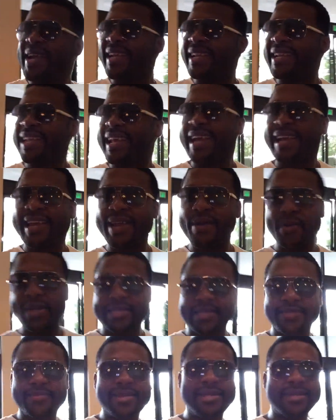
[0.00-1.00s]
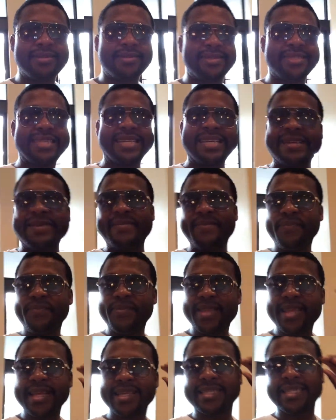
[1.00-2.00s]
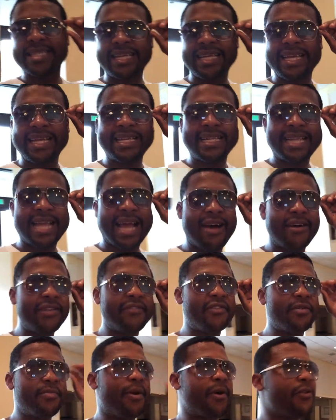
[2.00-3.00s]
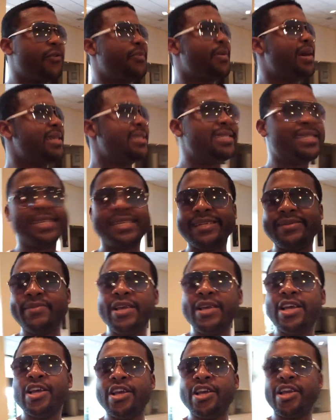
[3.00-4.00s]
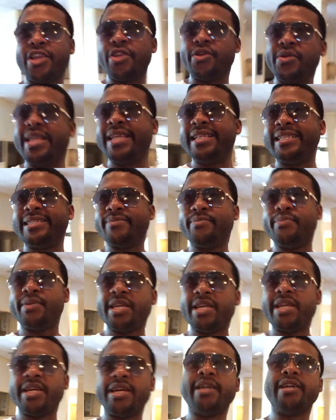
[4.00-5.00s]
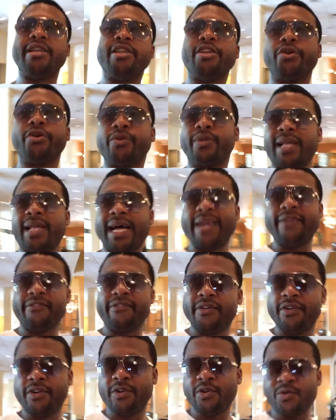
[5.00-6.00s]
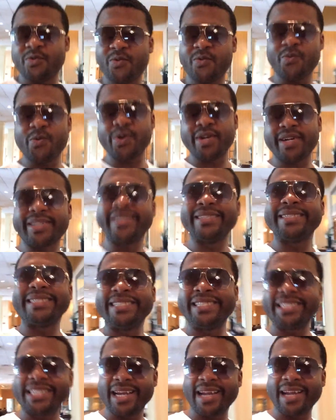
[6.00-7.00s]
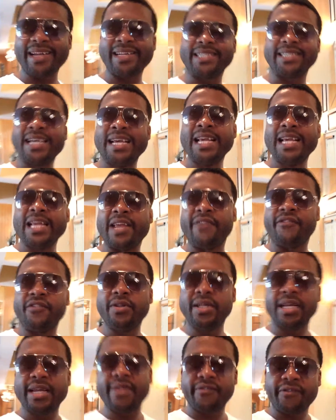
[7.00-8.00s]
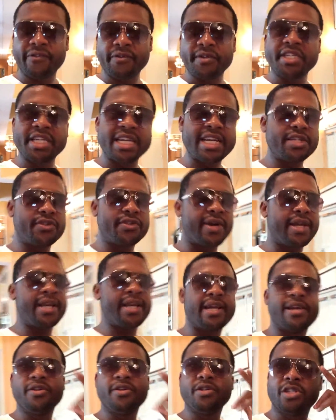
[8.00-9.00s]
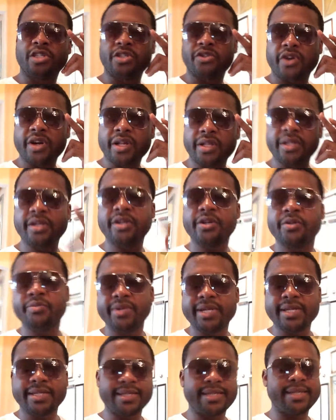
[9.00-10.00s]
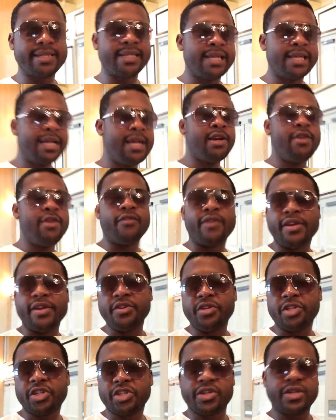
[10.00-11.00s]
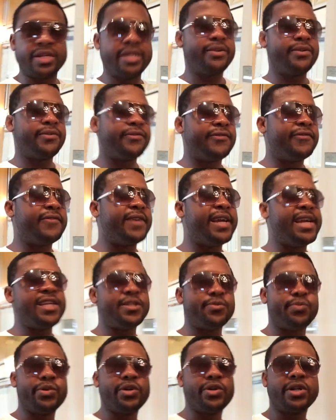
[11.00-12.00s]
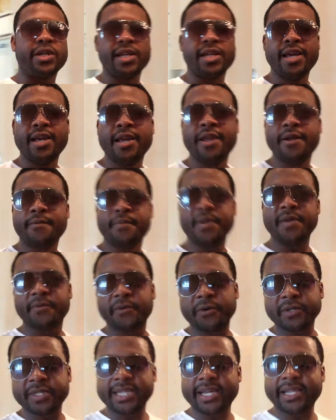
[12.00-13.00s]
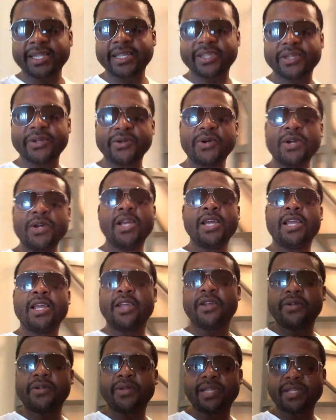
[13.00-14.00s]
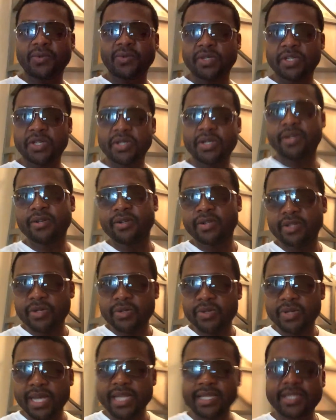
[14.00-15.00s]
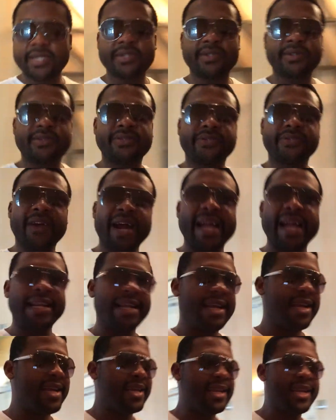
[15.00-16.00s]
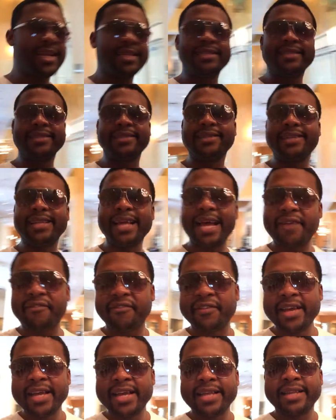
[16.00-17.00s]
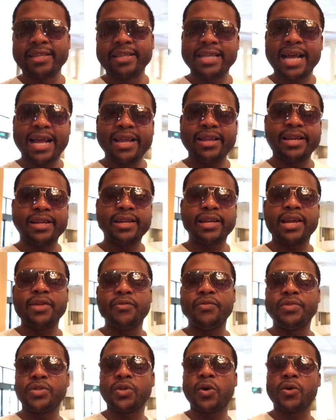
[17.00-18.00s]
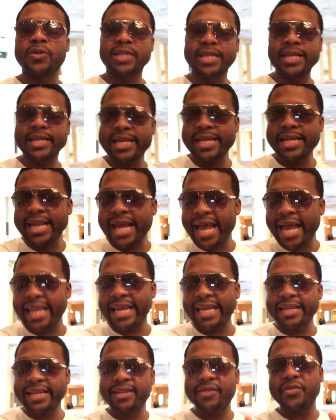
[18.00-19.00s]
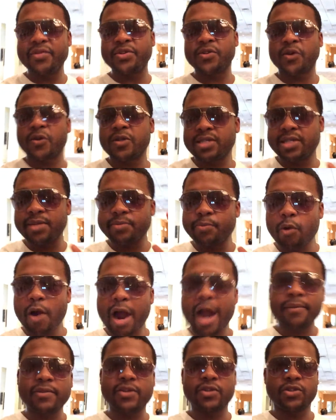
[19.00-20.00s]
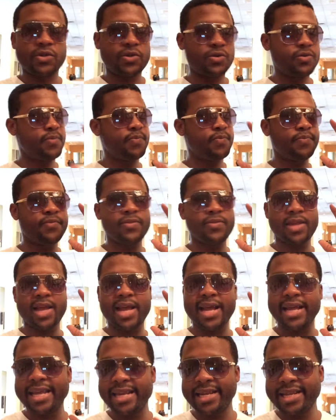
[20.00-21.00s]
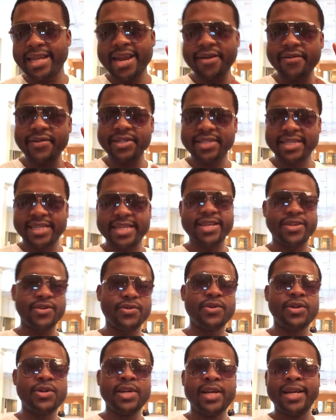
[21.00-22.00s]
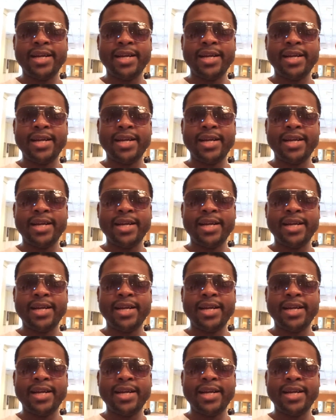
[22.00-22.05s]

wait. I can't wait to meet the team. It's gonna get down. If you're part of my team, you need to be here. Your life will change. If you're looking for a change right now, you're struggling in your business, right? You're struggling on Facebook. People are telling you, you know, this is what you need to do. Get to the right, get to the left. This is how you're going to get results. And they're not getting the results they promised you. I can guarantee you.